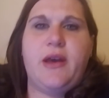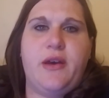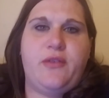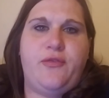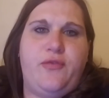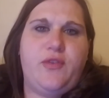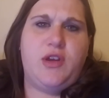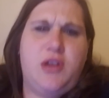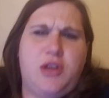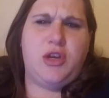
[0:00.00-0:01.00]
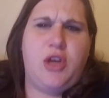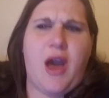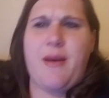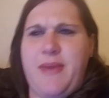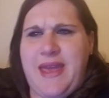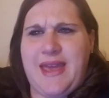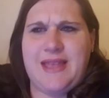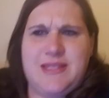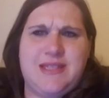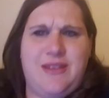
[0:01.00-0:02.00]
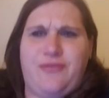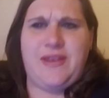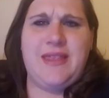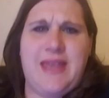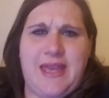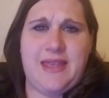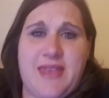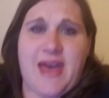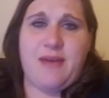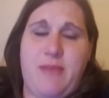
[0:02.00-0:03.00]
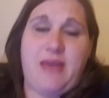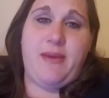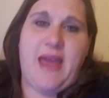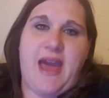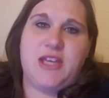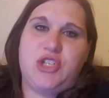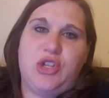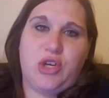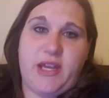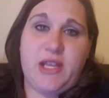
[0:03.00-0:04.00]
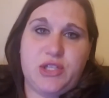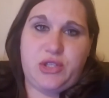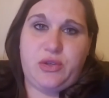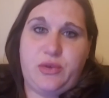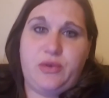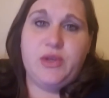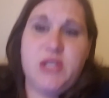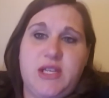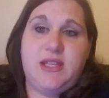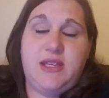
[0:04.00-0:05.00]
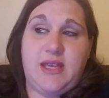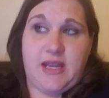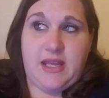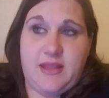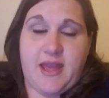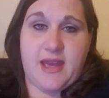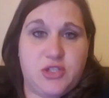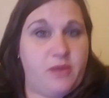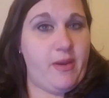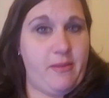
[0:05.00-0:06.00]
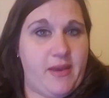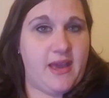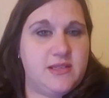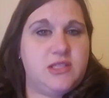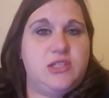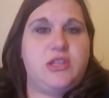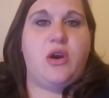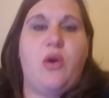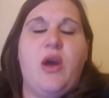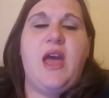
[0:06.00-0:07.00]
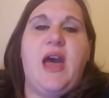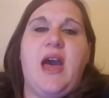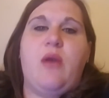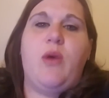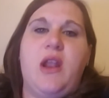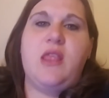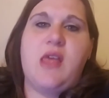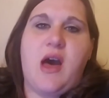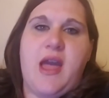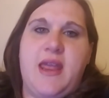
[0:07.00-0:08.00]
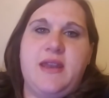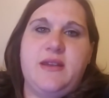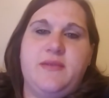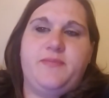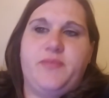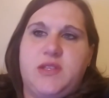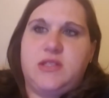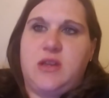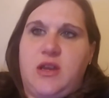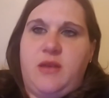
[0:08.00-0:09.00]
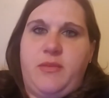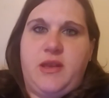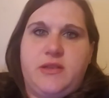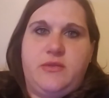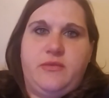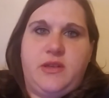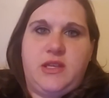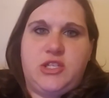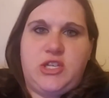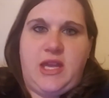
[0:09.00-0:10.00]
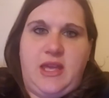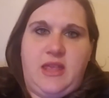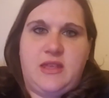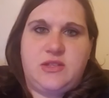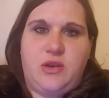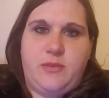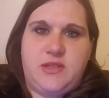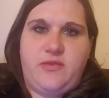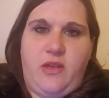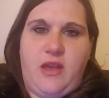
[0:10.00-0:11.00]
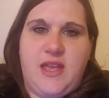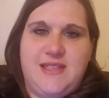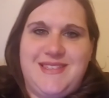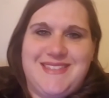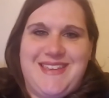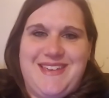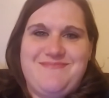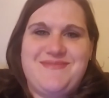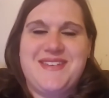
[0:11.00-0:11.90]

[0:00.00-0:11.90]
of got me into the feeling that maybe I should look into getting the gastric bypass. So I went online. Sorry, I'm like really shaky. This arm is falling asleep.